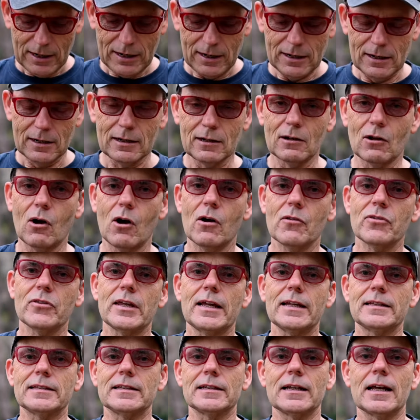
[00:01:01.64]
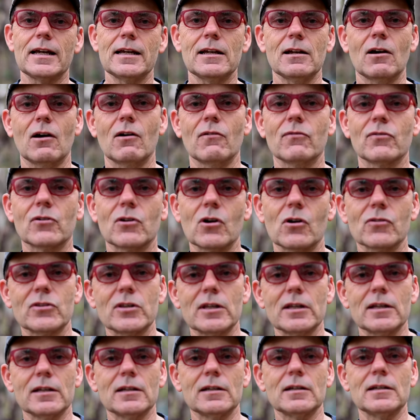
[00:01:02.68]
And on there today, I've got
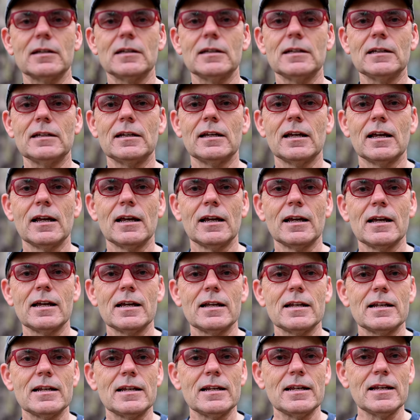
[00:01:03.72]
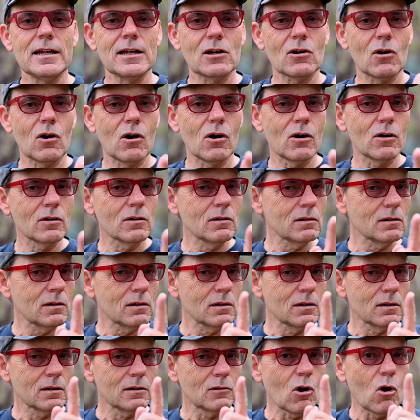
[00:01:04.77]
the
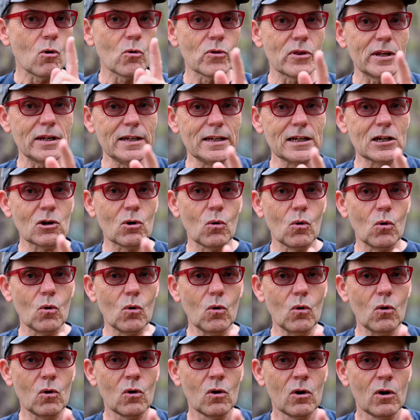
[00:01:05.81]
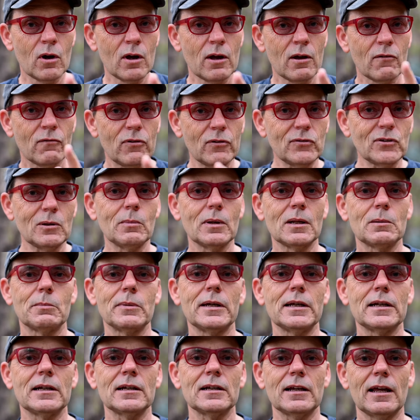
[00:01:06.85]
Nikon, or the Nikkor
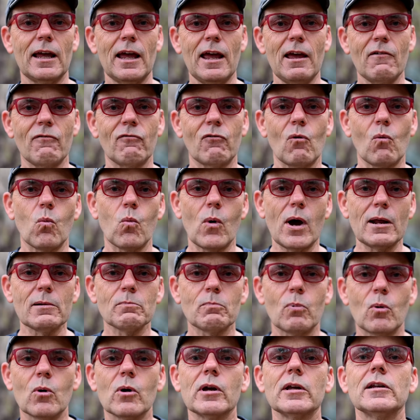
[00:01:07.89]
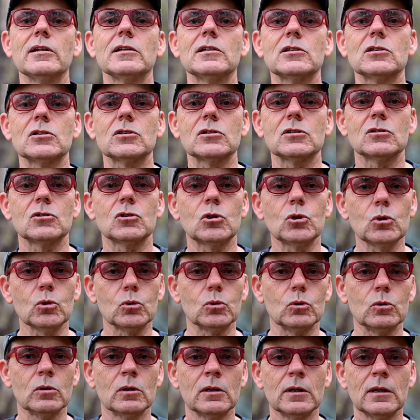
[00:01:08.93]
50mm
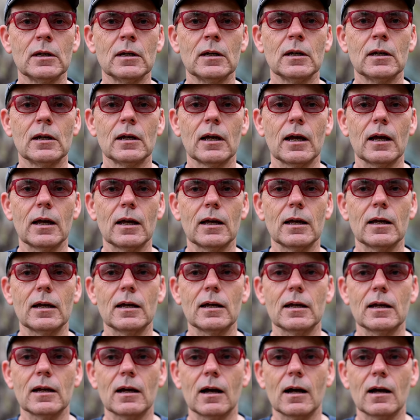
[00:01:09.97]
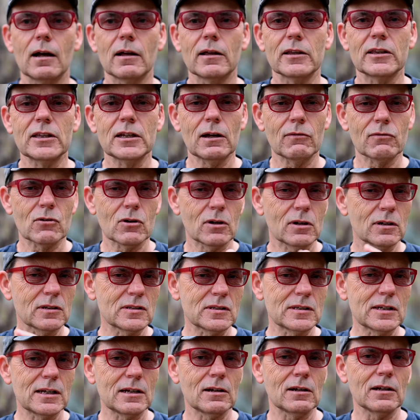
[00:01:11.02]
f1.2. I think I've got it
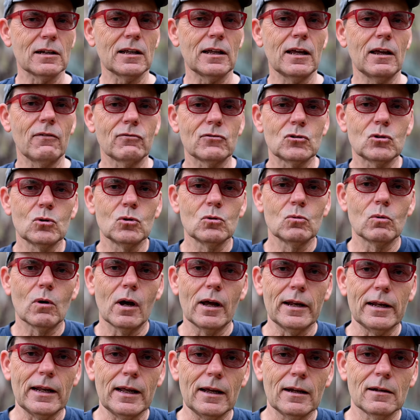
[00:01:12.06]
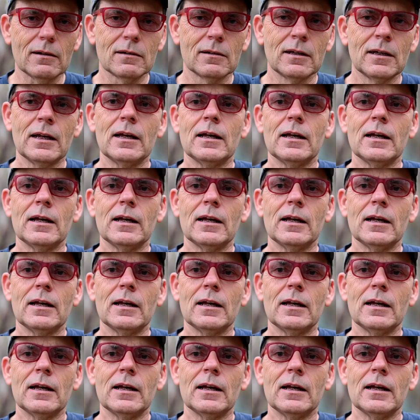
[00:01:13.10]
set at f2 right now.